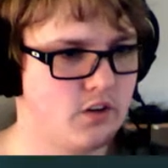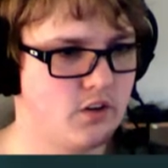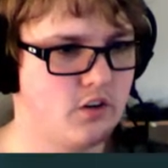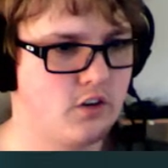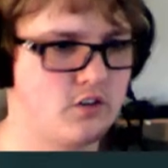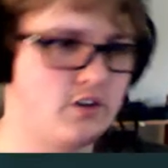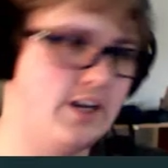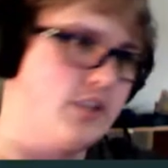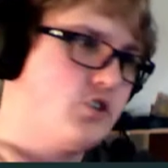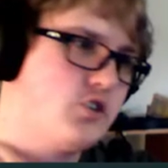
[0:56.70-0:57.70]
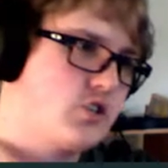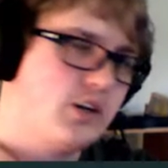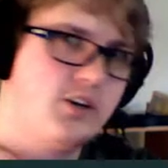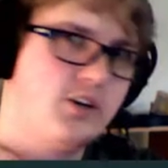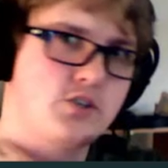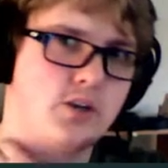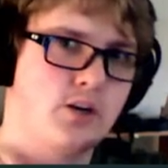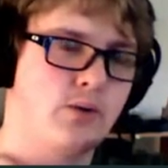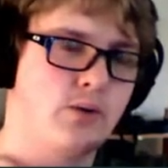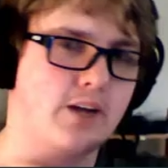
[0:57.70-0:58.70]
So yeah, just gonna use the
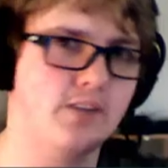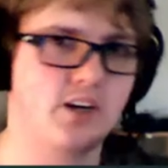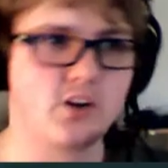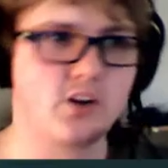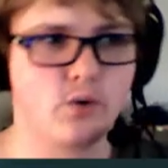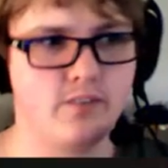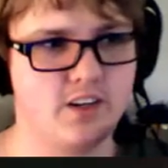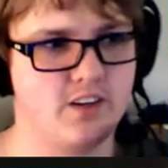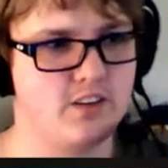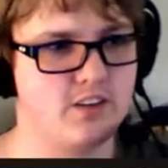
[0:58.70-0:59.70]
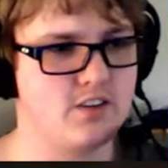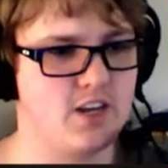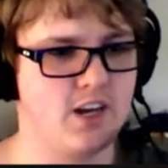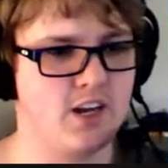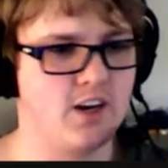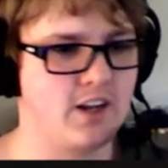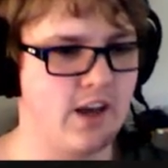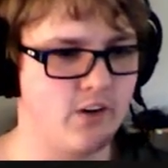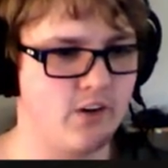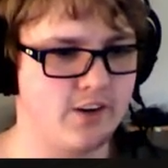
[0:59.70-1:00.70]
recommended equipment and
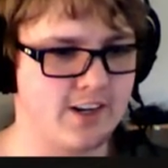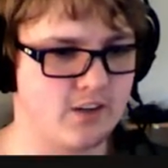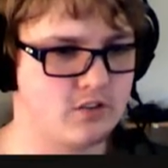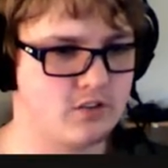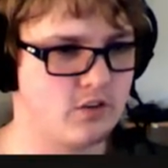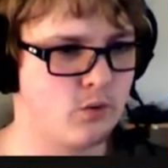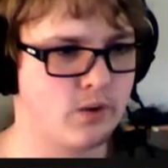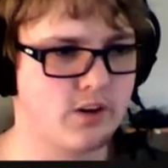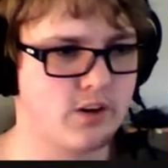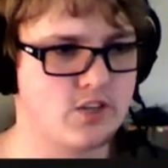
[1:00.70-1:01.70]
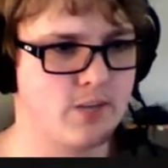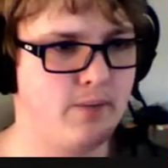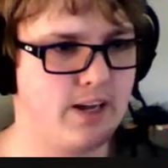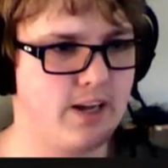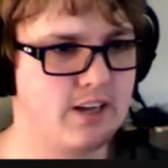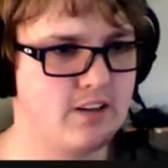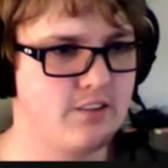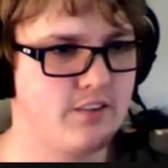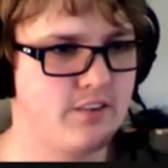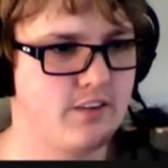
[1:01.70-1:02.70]
encounter deck. So we're gonna just head back,
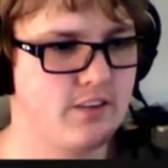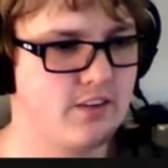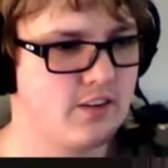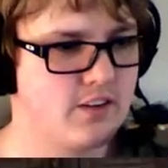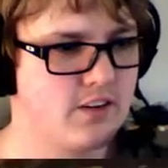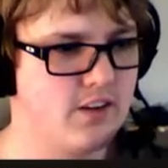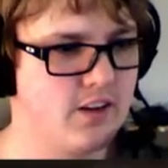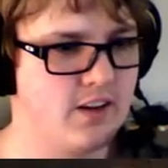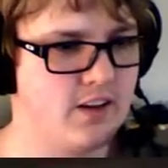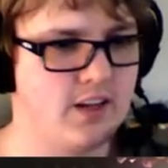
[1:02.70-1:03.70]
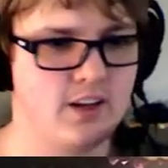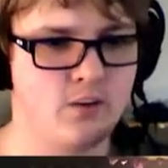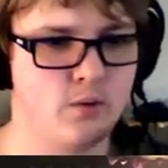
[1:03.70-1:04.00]
and then we're